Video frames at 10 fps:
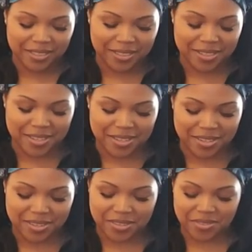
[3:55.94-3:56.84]

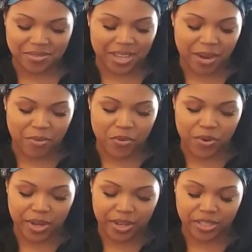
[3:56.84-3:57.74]
Oh,
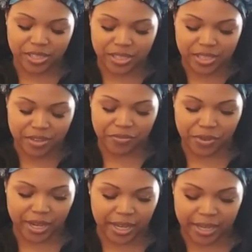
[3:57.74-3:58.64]
Capricorn, you're just
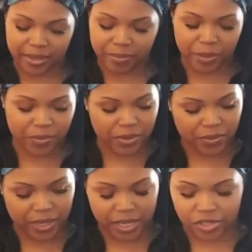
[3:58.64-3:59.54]
different. People
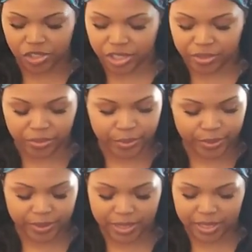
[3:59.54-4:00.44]
don't get you.
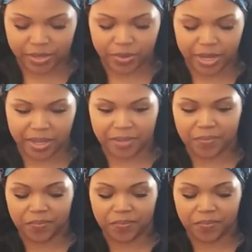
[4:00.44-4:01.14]
It's okay.